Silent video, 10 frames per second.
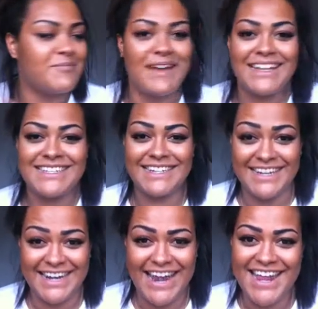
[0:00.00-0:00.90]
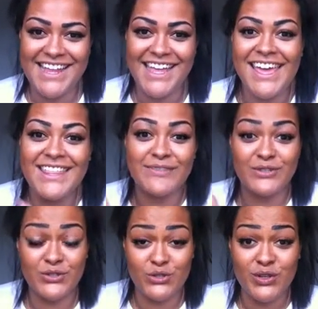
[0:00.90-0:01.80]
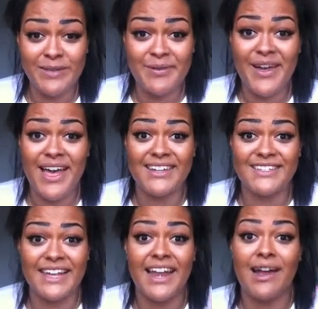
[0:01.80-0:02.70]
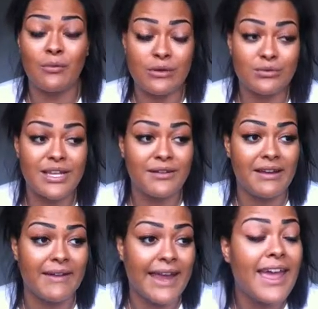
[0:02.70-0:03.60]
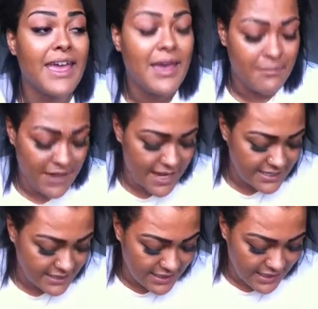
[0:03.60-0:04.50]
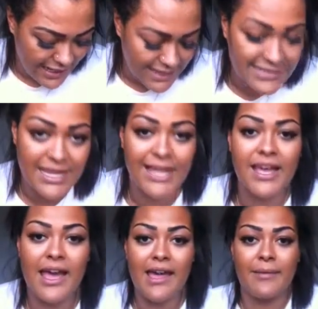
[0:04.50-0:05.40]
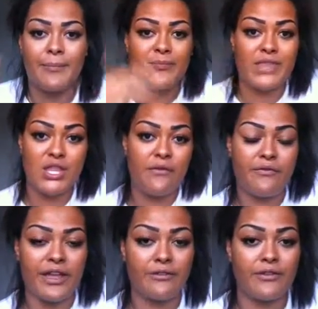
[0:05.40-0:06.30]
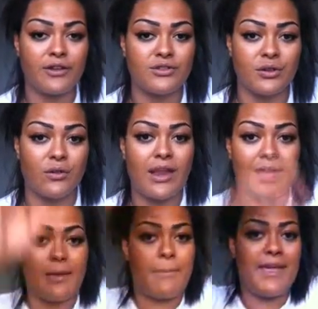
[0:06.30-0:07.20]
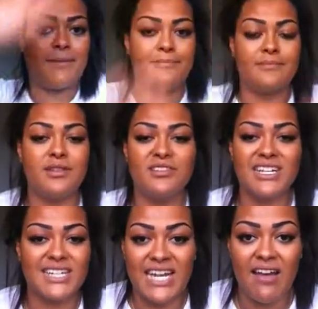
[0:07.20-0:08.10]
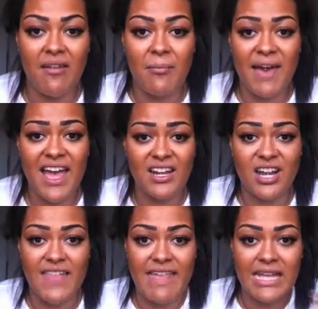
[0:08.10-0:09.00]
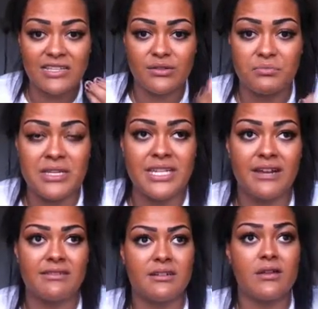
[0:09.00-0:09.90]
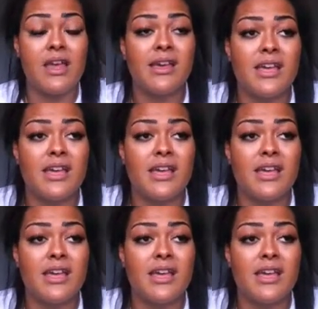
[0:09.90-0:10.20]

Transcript: Basically, there is a story behind it, and I will tell you it. Basically, it's like a thing for your door, like a big, looks like a carrier bag, like that sort of material,